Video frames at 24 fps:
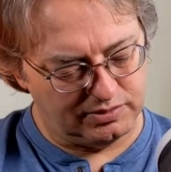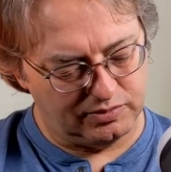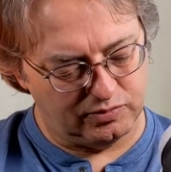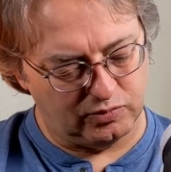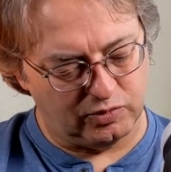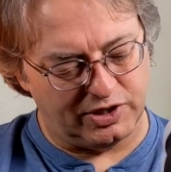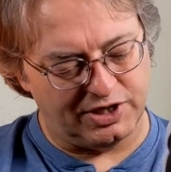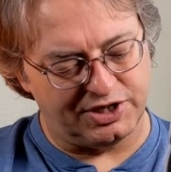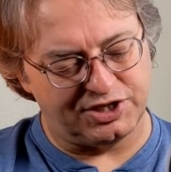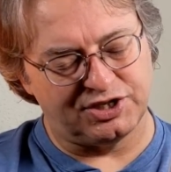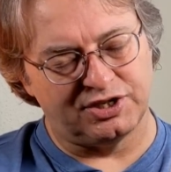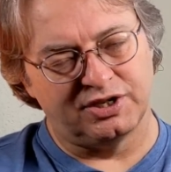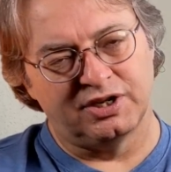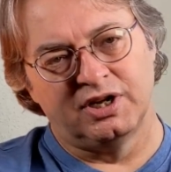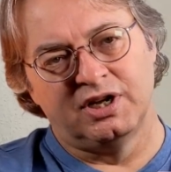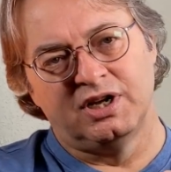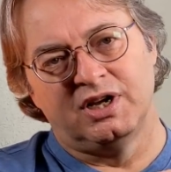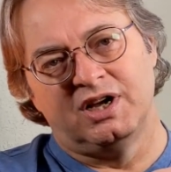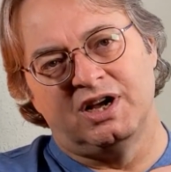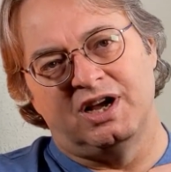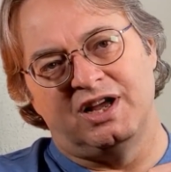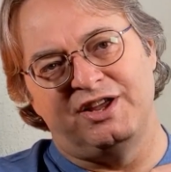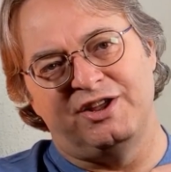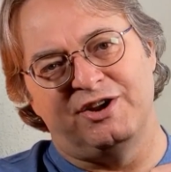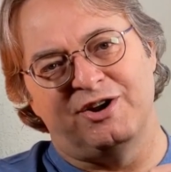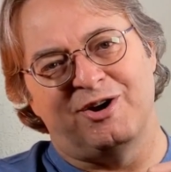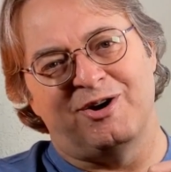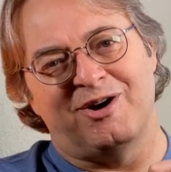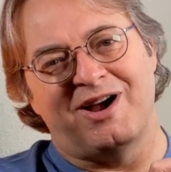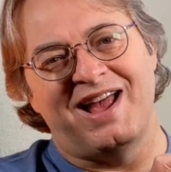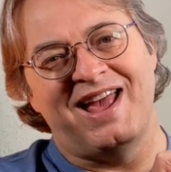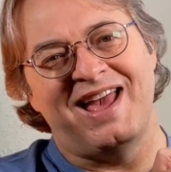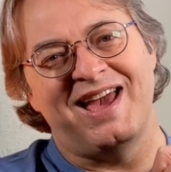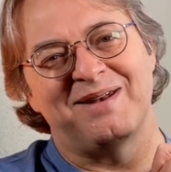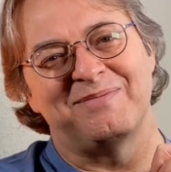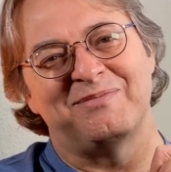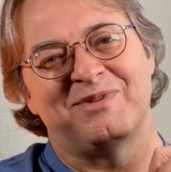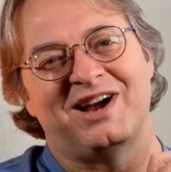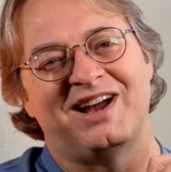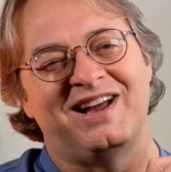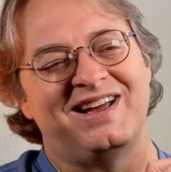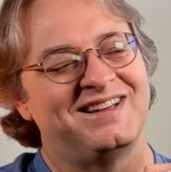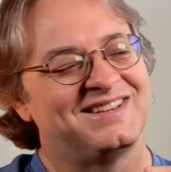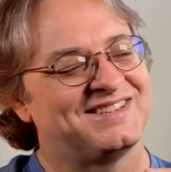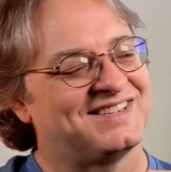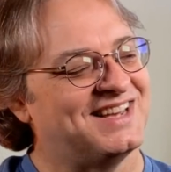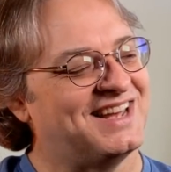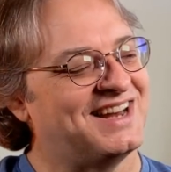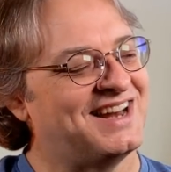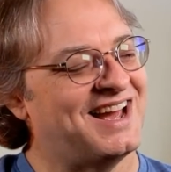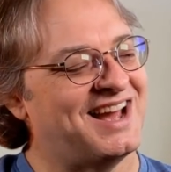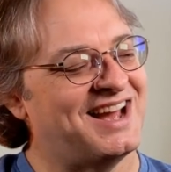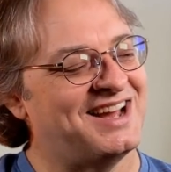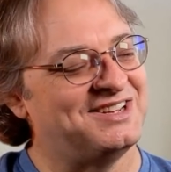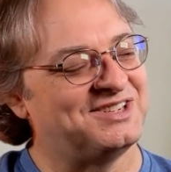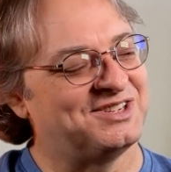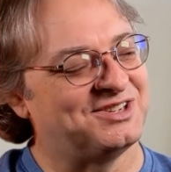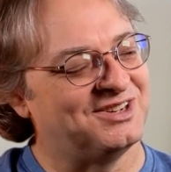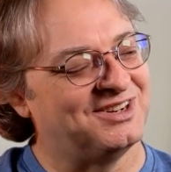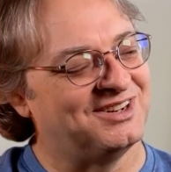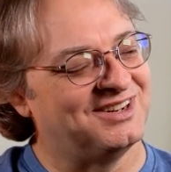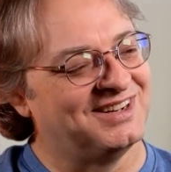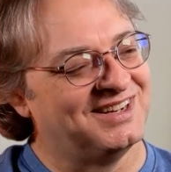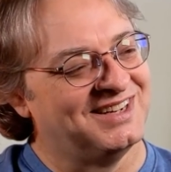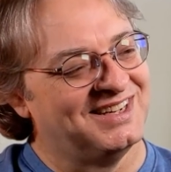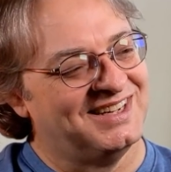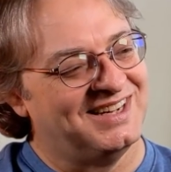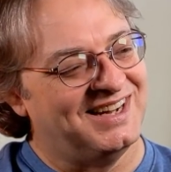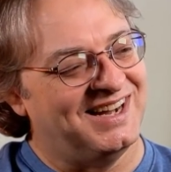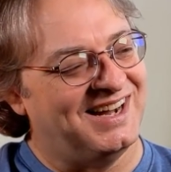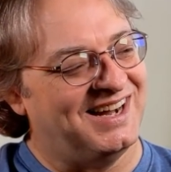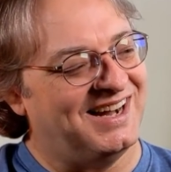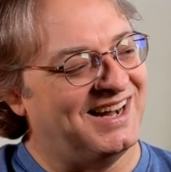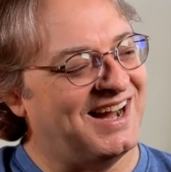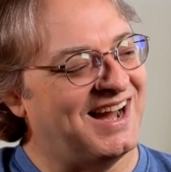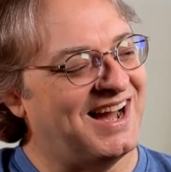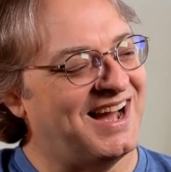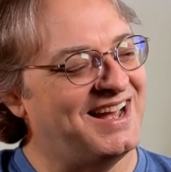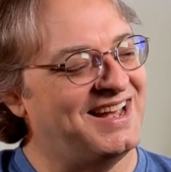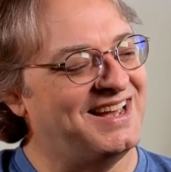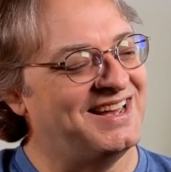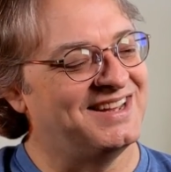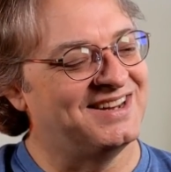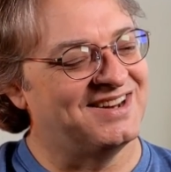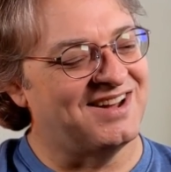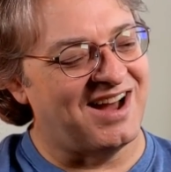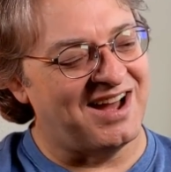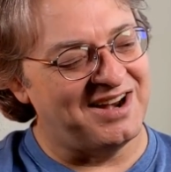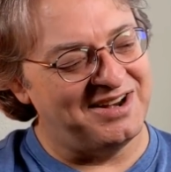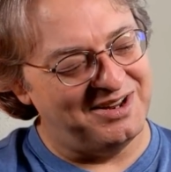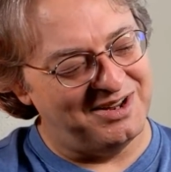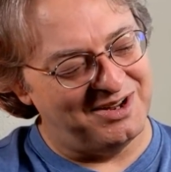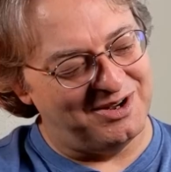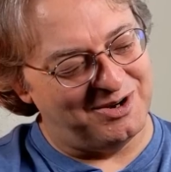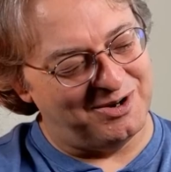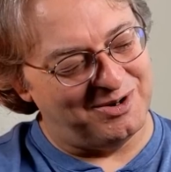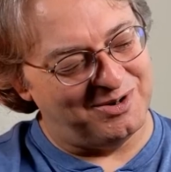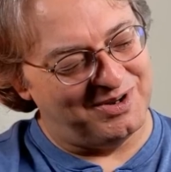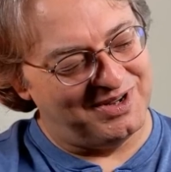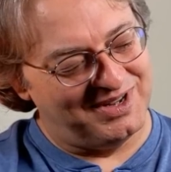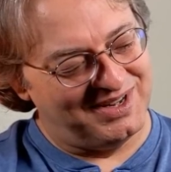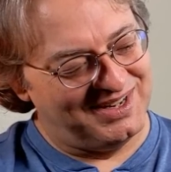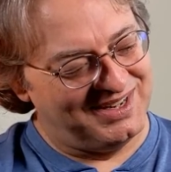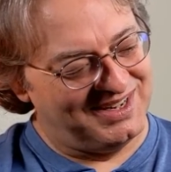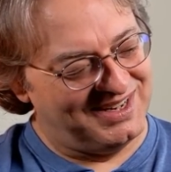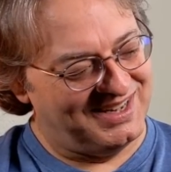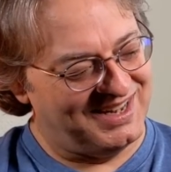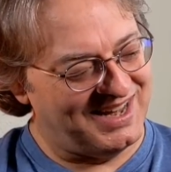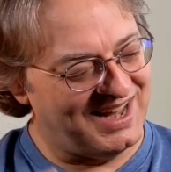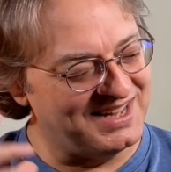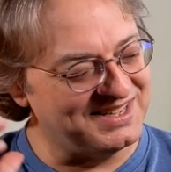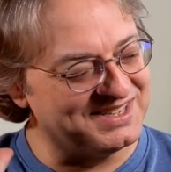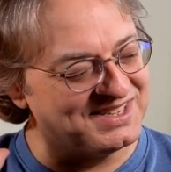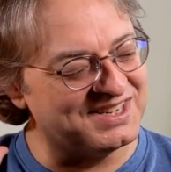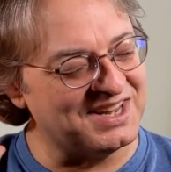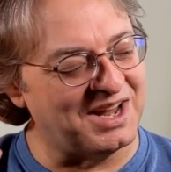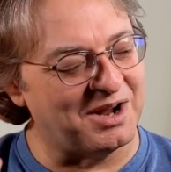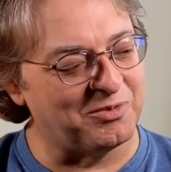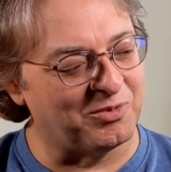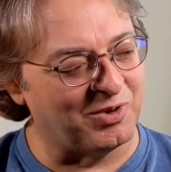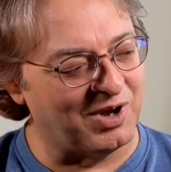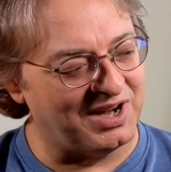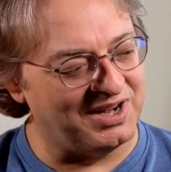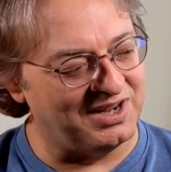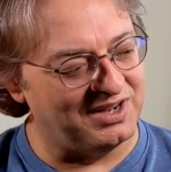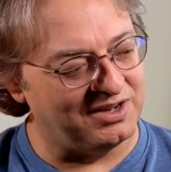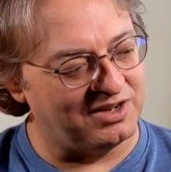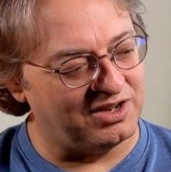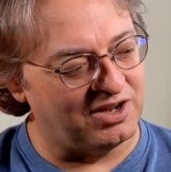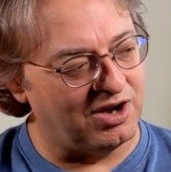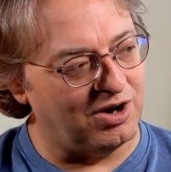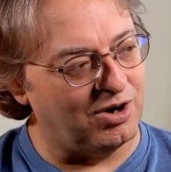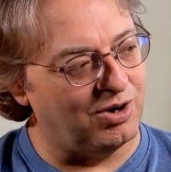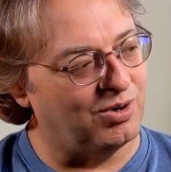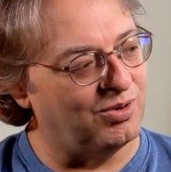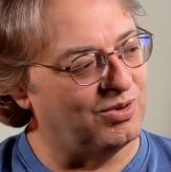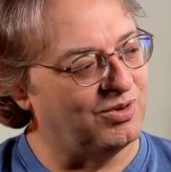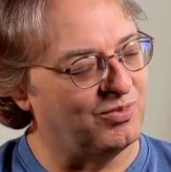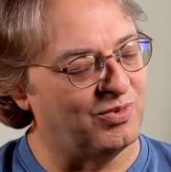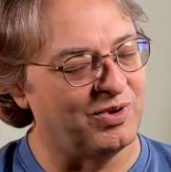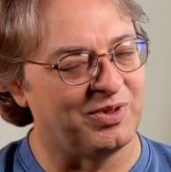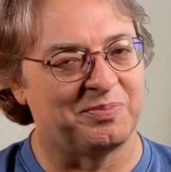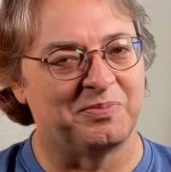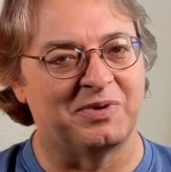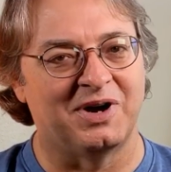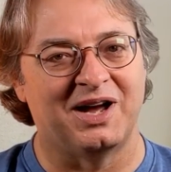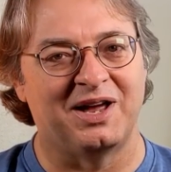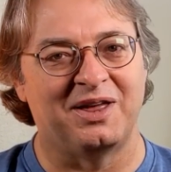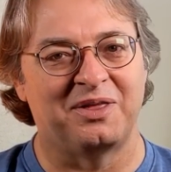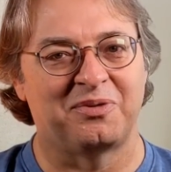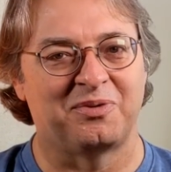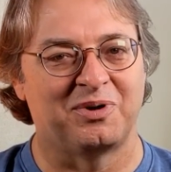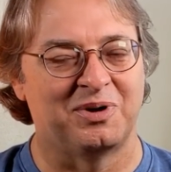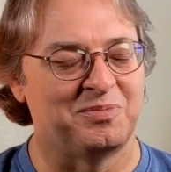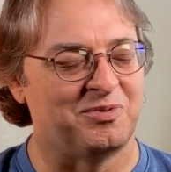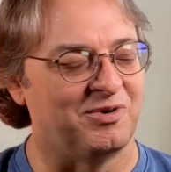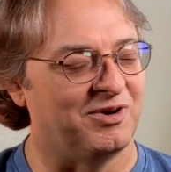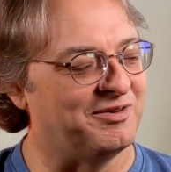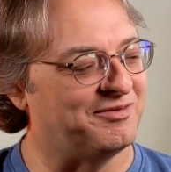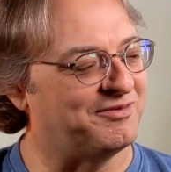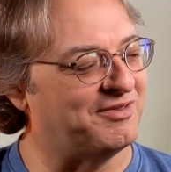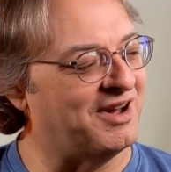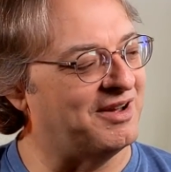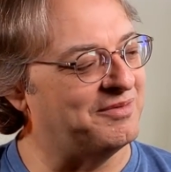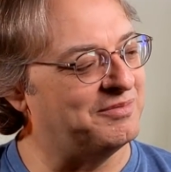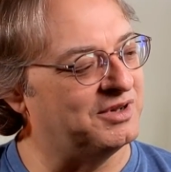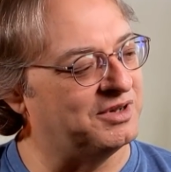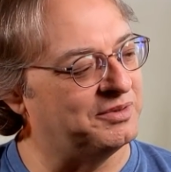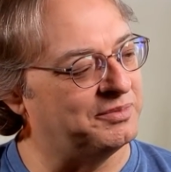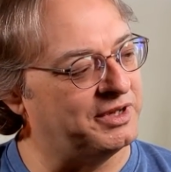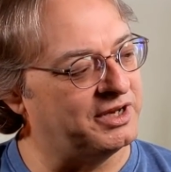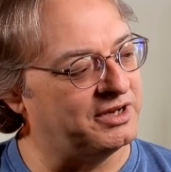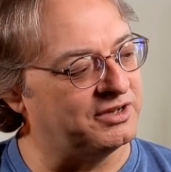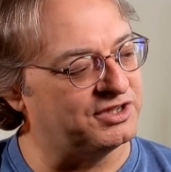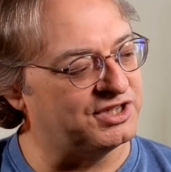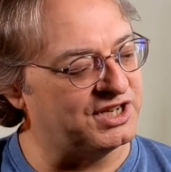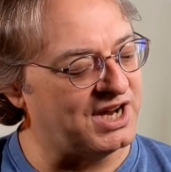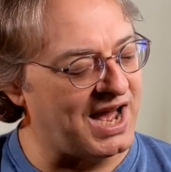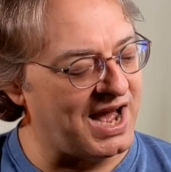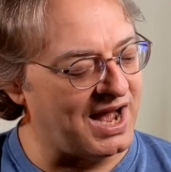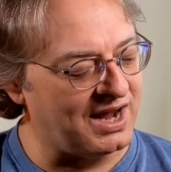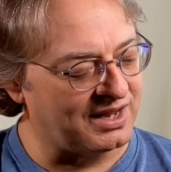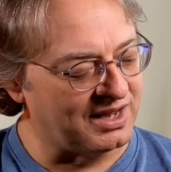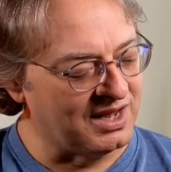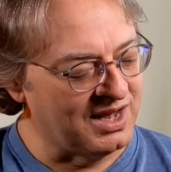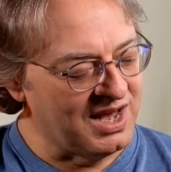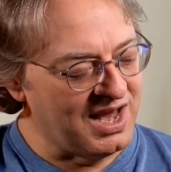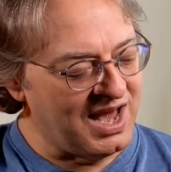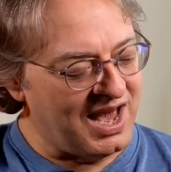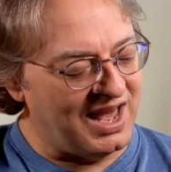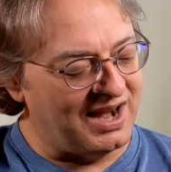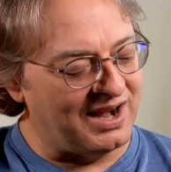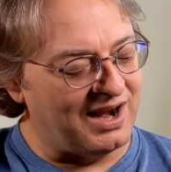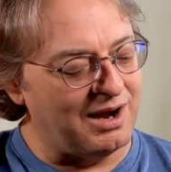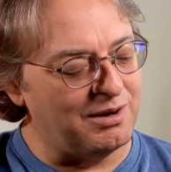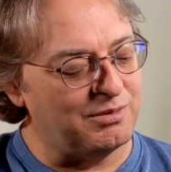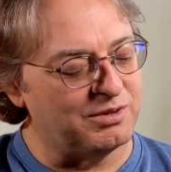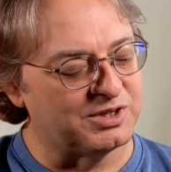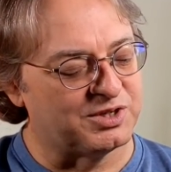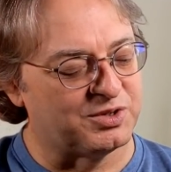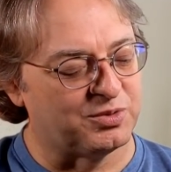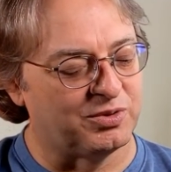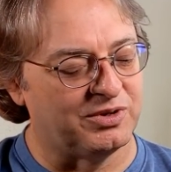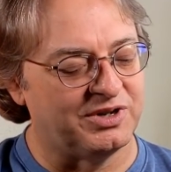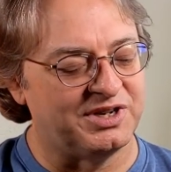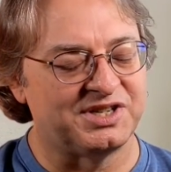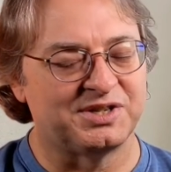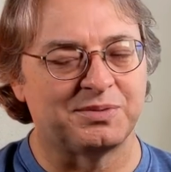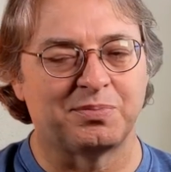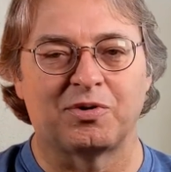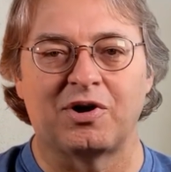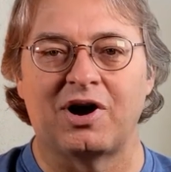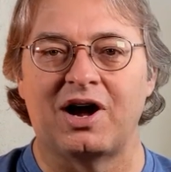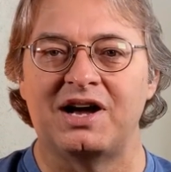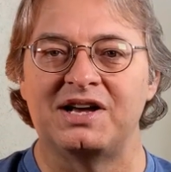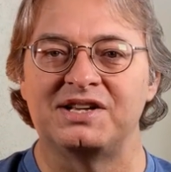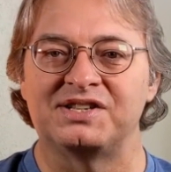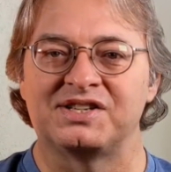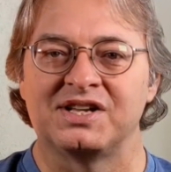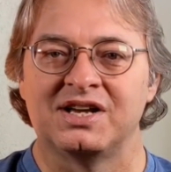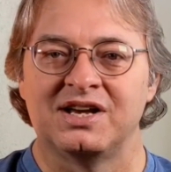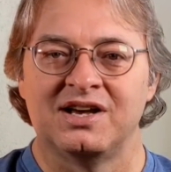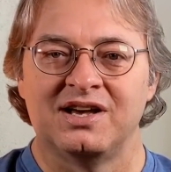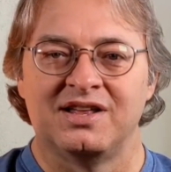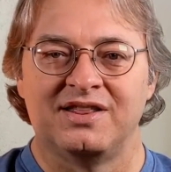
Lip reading: which, I had my Sennheiser high-end audio headset ready to go with my 3.5 millimeter jack, and I was really surprised.